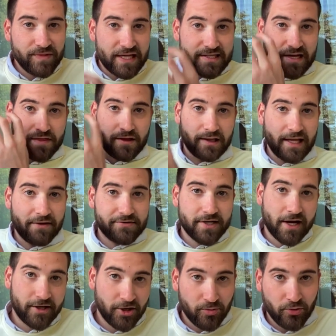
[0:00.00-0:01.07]
is on the left
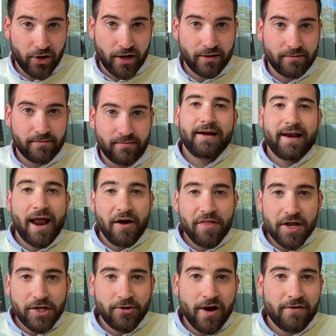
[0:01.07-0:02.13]
side of your brain. Now
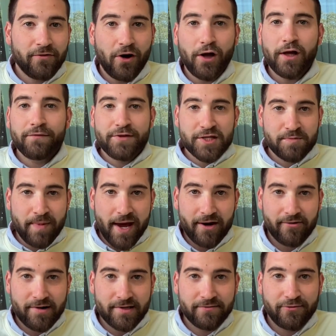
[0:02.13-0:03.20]
that you have all of this
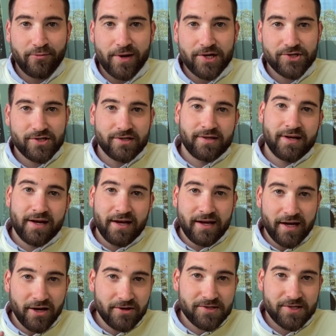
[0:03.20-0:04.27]
background information,
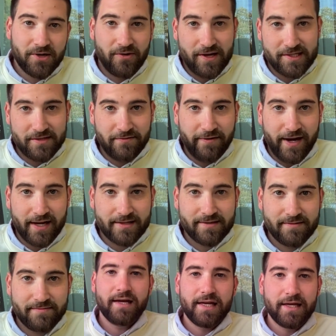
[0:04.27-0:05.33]
here's the crazy fact.
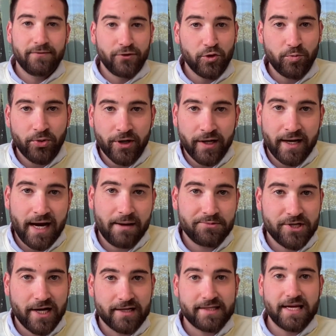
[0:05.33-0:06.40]
If you put an
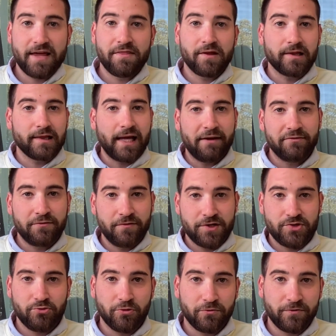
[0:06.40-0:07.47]
object in the left
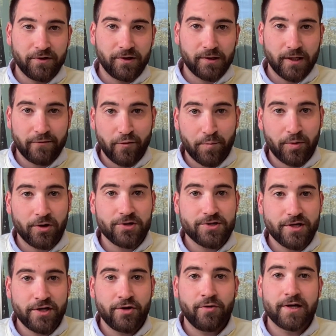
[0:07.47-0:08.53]
visual field of a
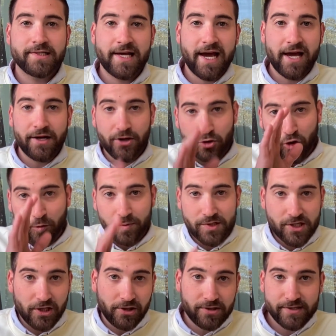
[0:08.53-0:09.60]
person who has had a corpus
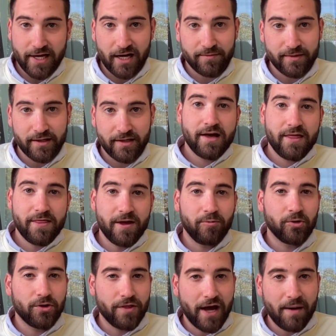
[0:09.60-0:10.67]
callosotomy, they
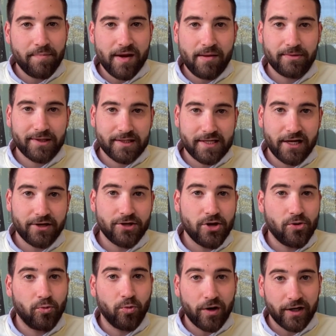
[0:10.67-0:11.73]
will not be able to tell
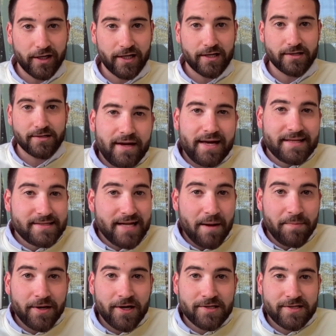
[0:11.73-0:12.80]
you what it is. It's not
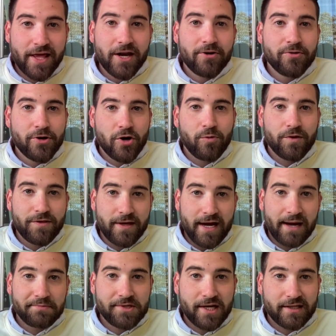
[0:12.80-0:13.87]
because they don't know what the
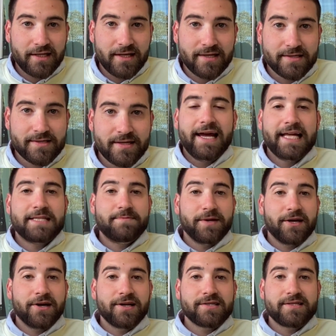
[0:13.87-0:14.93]
object is. It's
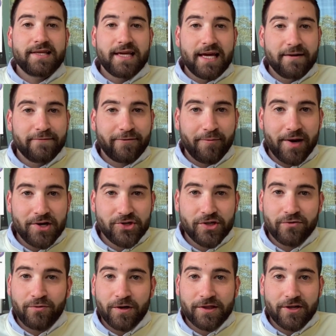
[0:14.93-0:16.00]
because the information
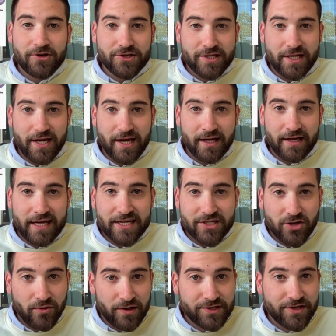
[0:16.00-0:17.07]
of what they're seeing is
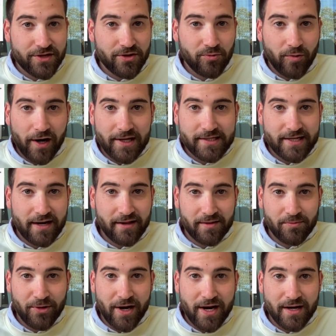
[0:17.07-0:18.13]
going to the right side of the
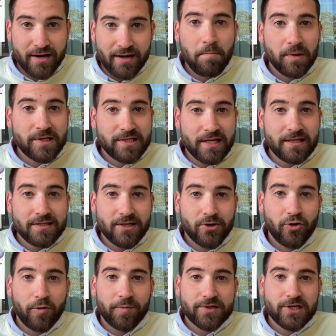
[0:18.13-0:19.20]
brain, but since the
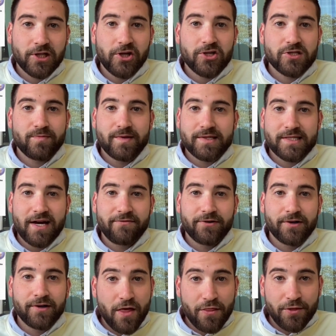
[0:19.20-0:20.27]
corpus callosum is
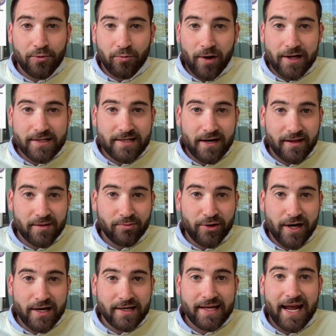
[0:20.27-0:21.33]
severed, the right side of the
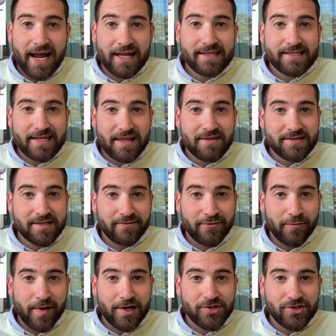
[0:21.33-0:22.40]
brain can't send this
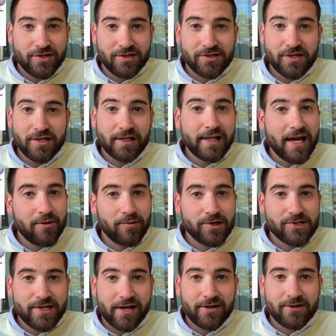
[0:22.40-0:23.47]
information to the
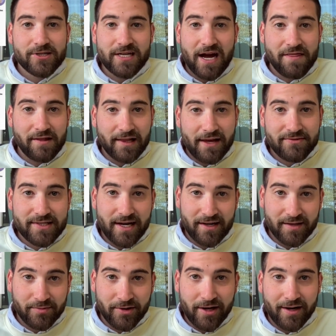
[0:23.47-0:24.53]
language centers on the left side of
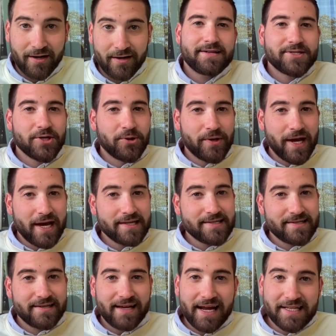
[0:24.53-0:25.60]
the brain. So
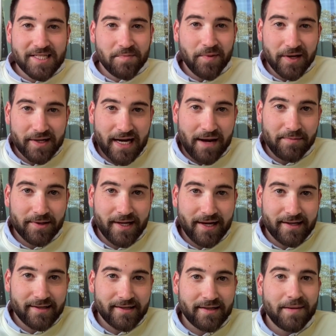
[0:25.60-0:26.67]
yes, it's a bit
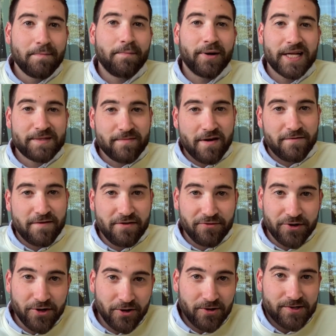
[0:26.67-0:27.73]
complicated, but it's my
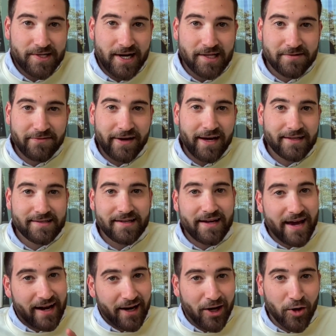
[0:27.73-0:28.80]
favorite neuroscience fact,
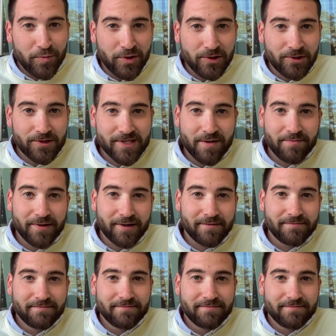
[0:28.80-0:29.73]
and I hope you learned something.